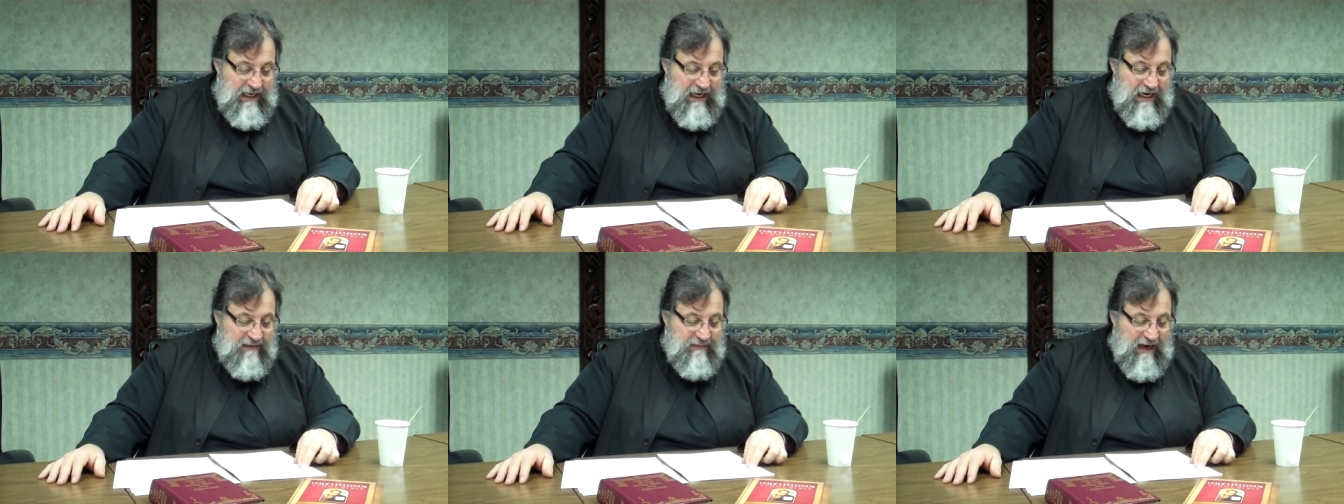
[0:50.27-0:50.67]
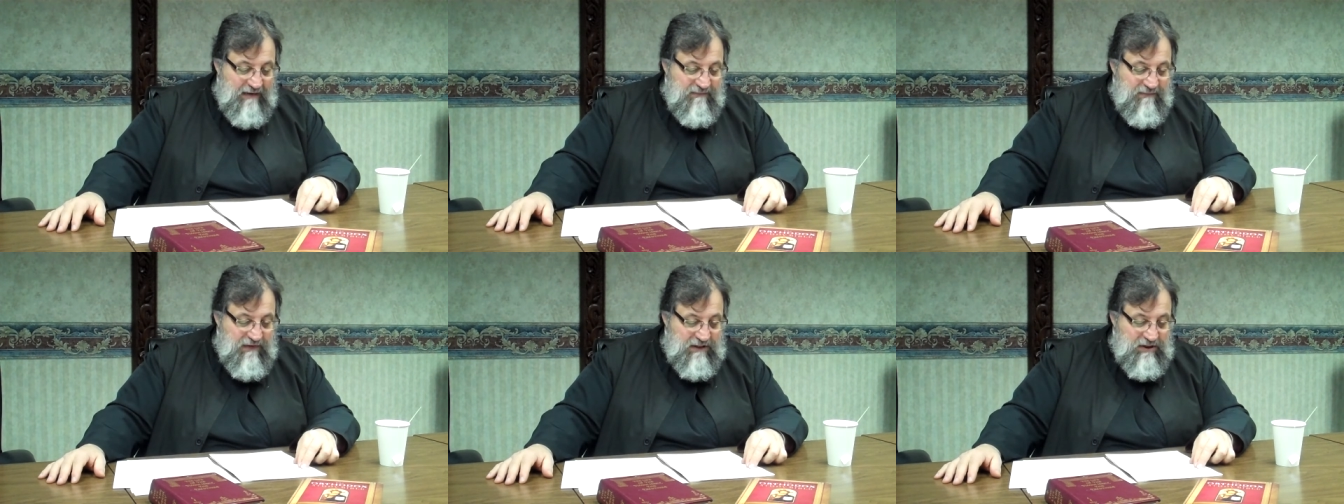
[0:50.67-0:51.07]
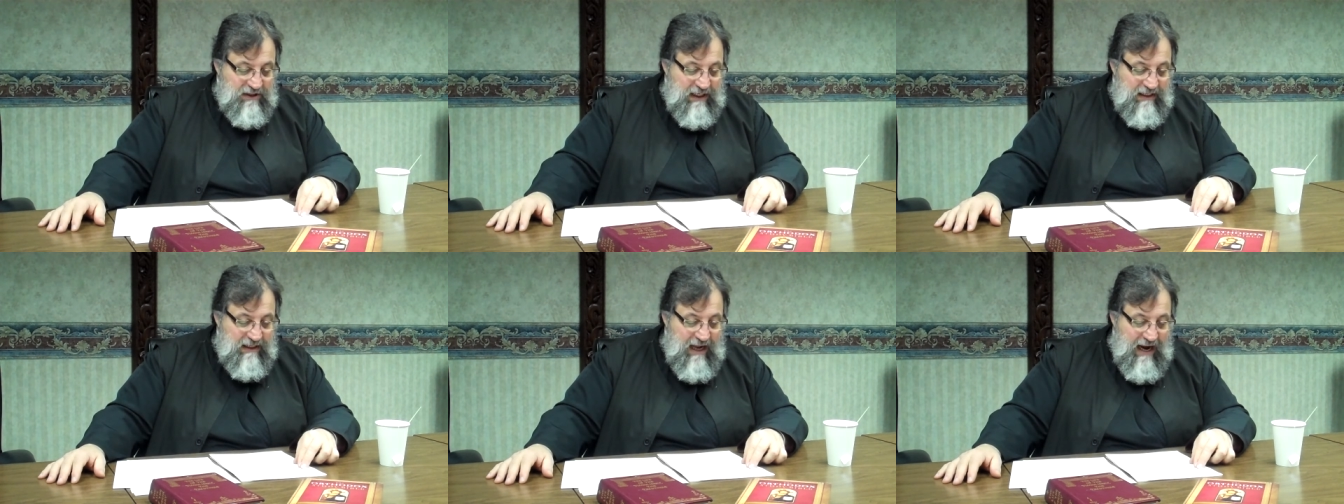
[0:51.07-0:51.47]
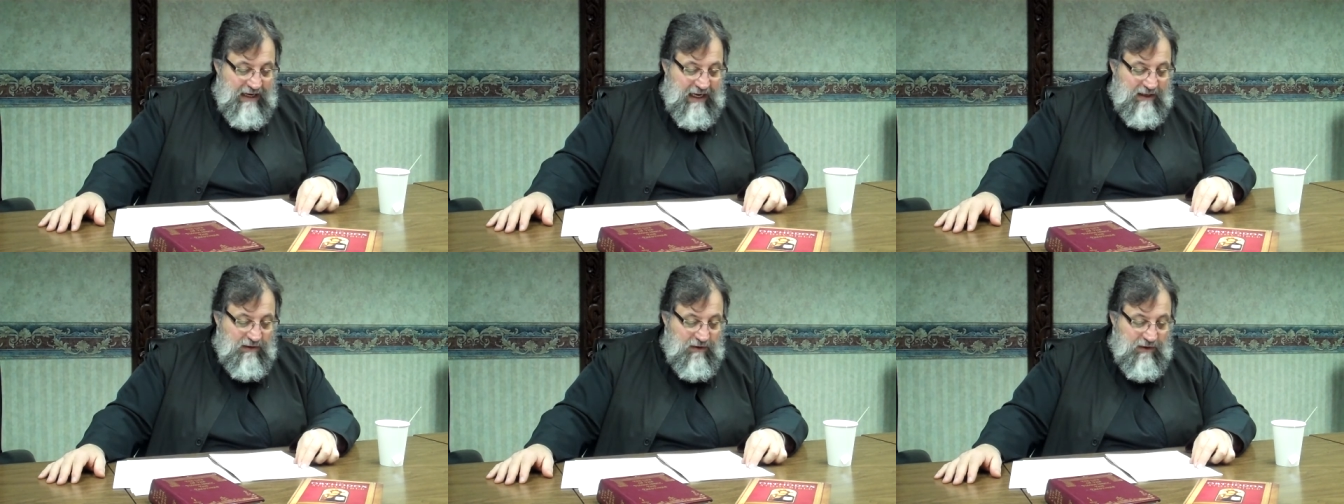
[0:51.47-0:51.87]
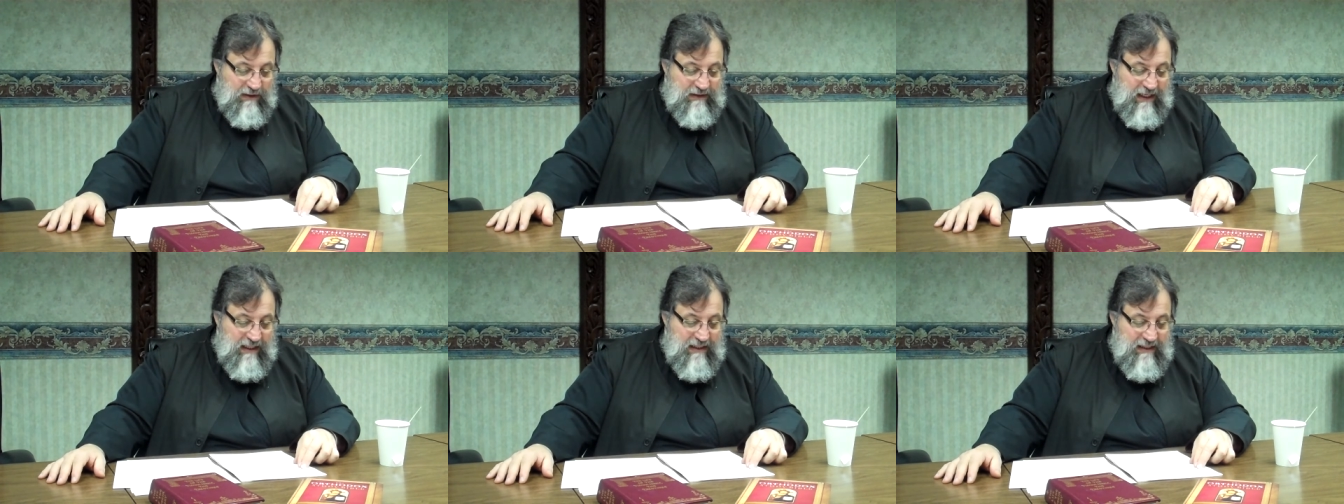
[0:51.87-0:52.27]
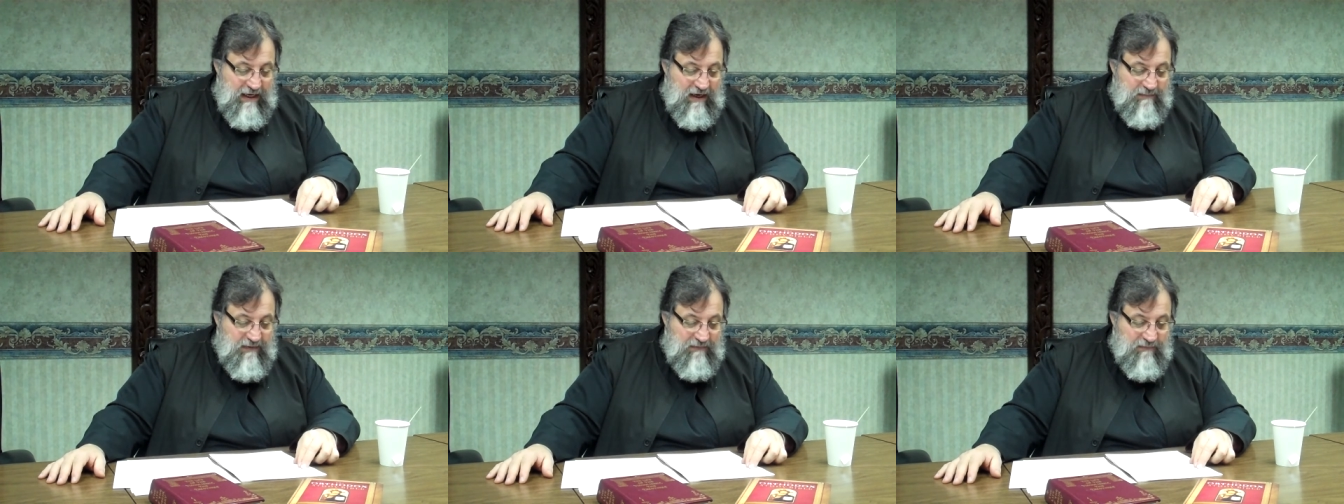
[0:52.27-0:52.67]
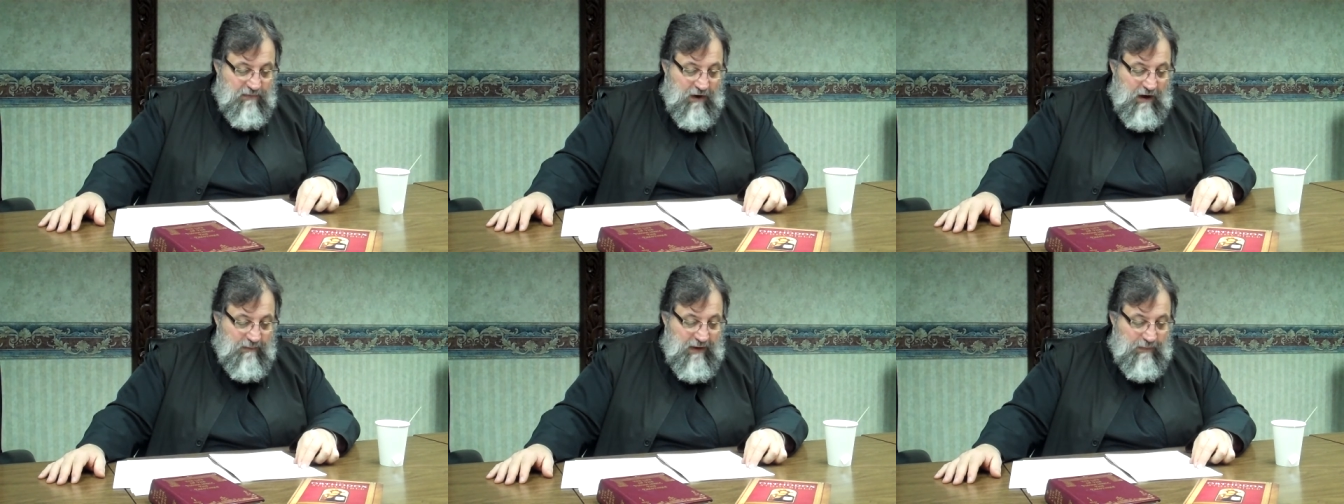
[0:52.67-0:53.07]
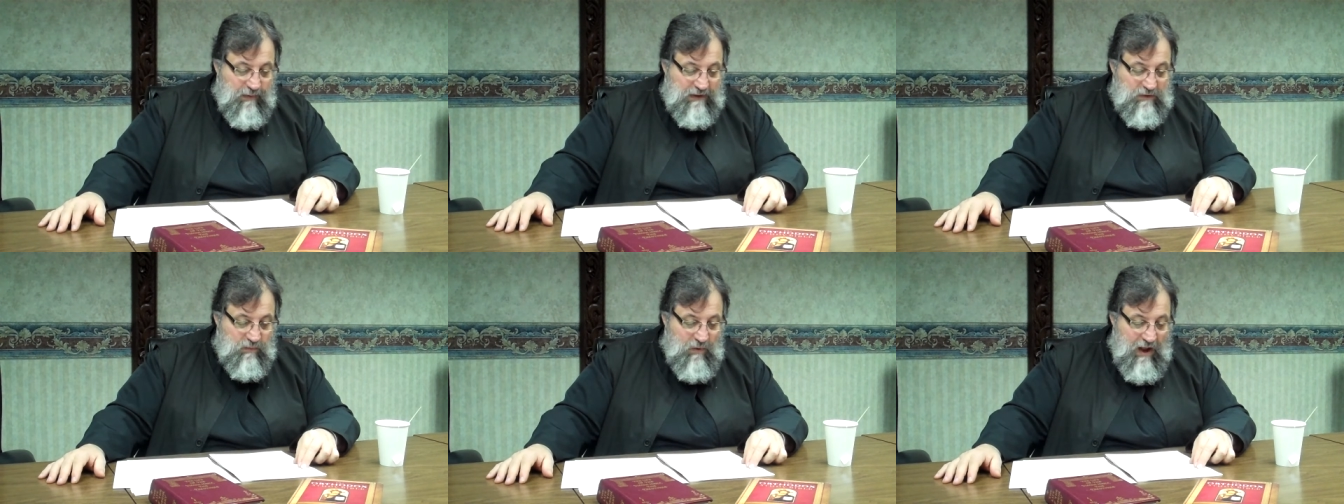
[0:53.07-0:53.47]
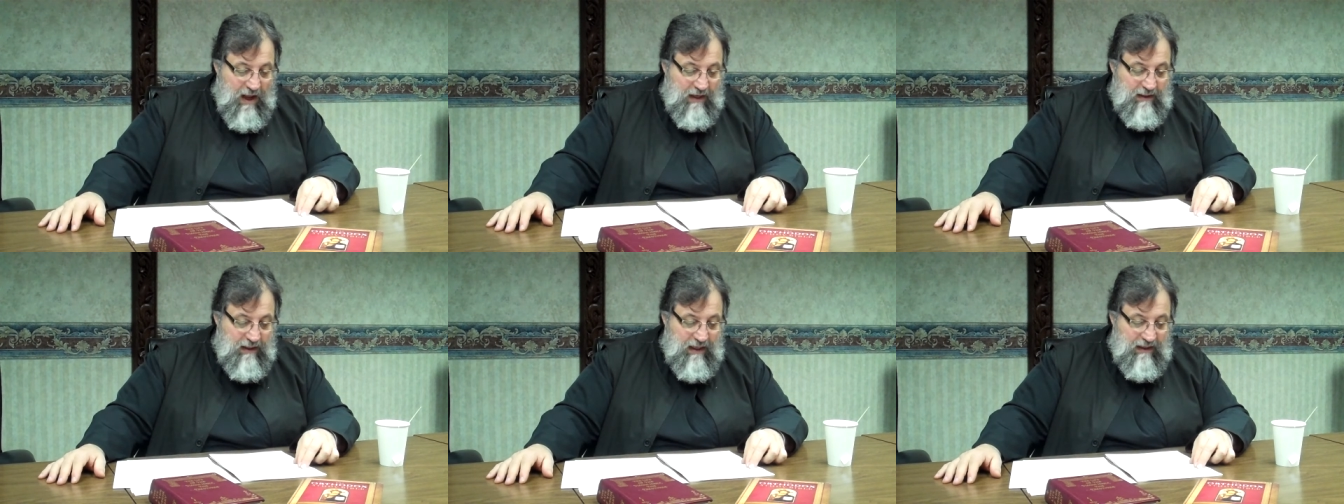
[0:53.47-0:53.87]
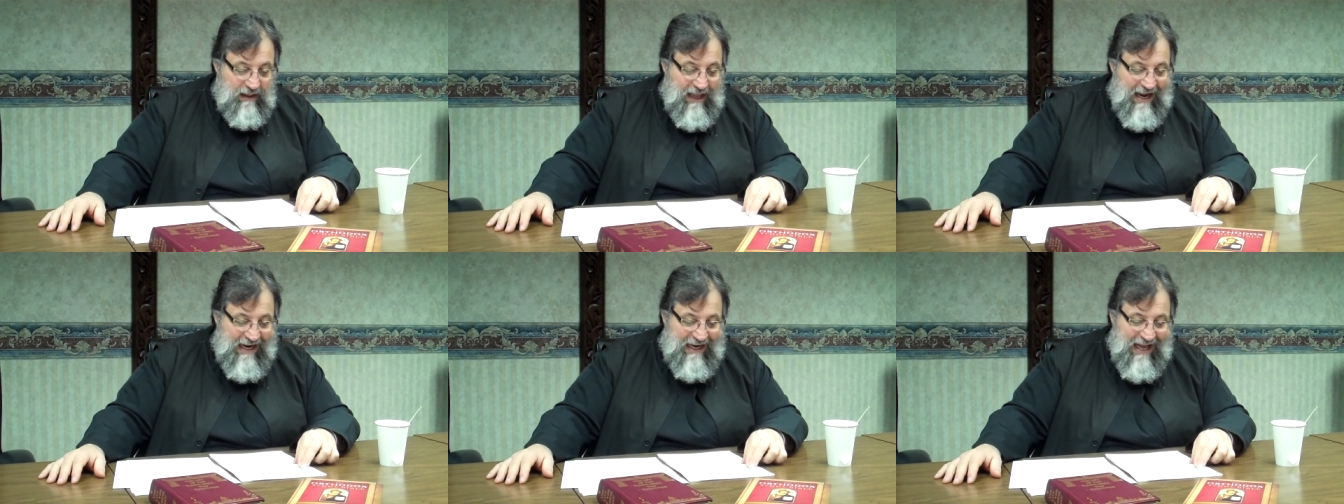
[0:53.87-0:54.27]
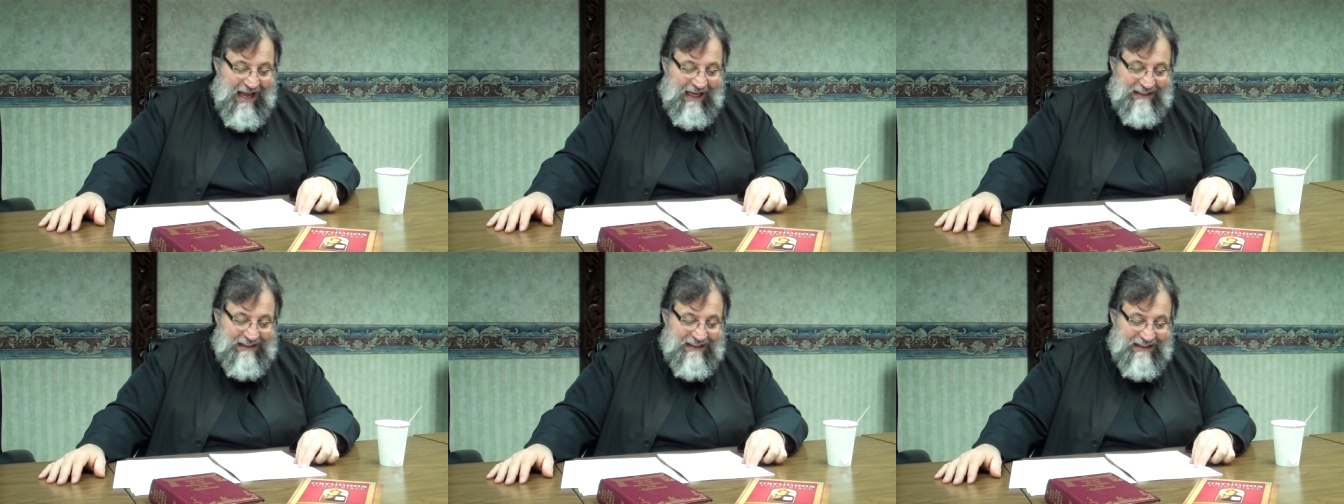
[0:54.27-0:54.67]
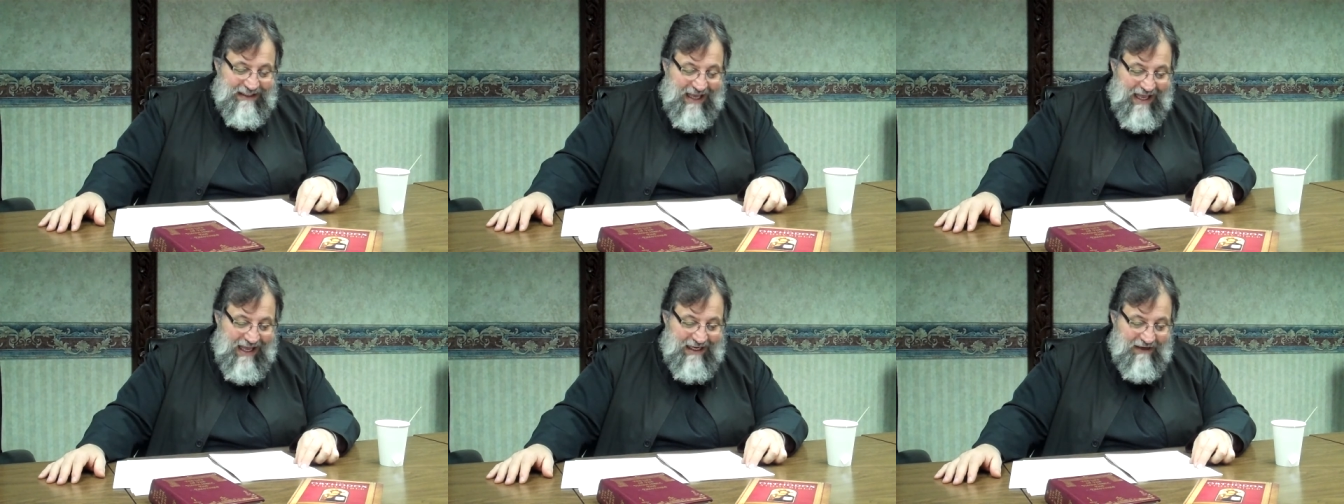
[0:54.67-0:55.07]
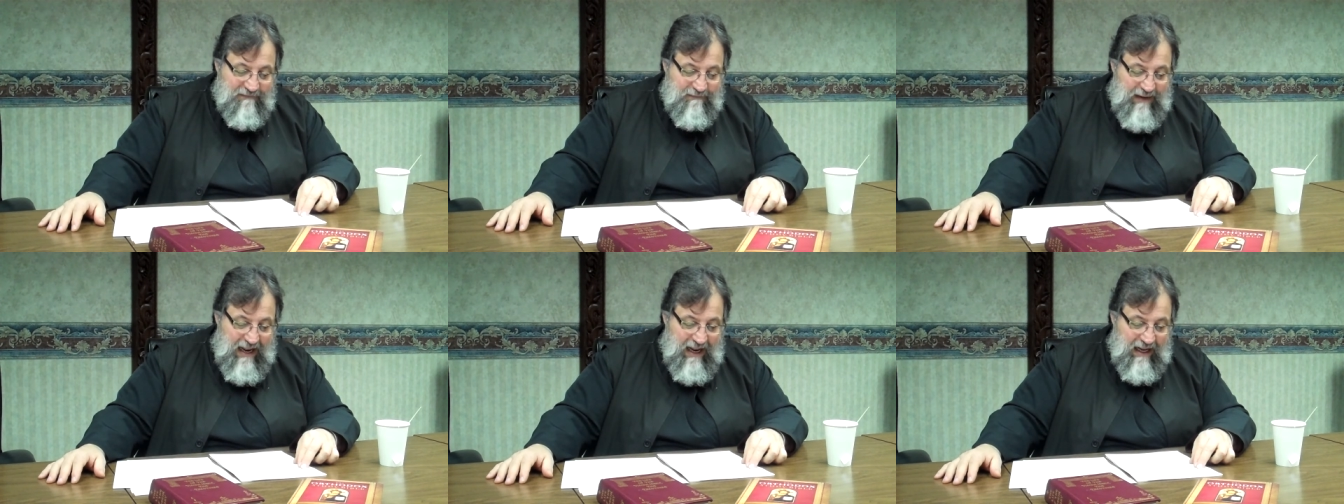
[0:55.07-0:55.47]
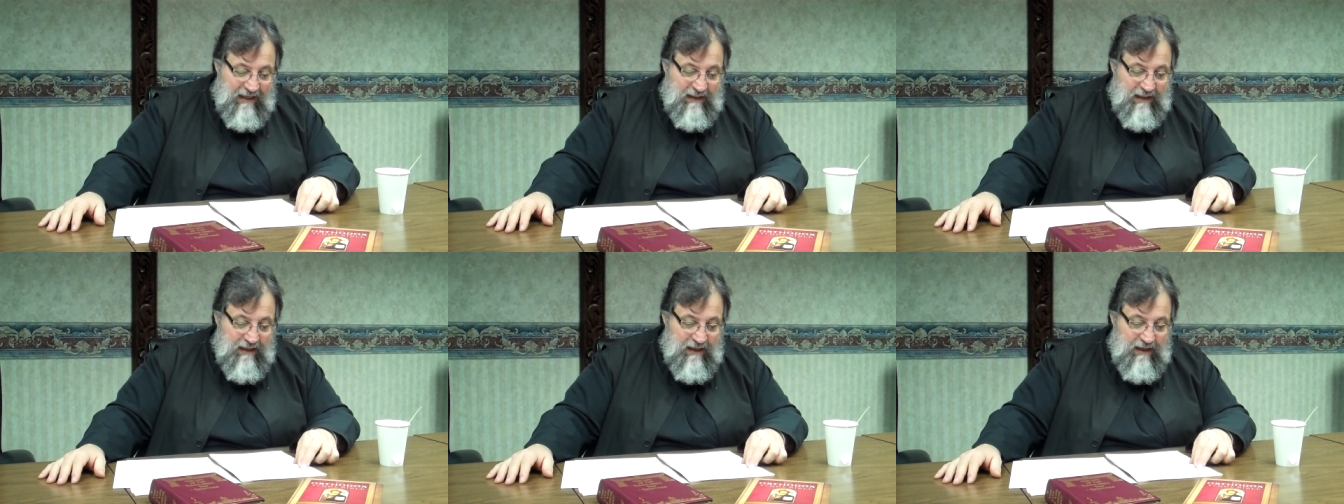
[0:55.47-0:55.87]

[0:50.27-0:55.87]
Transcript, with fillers: In my vision at night I looked, and there before me was one like a son of man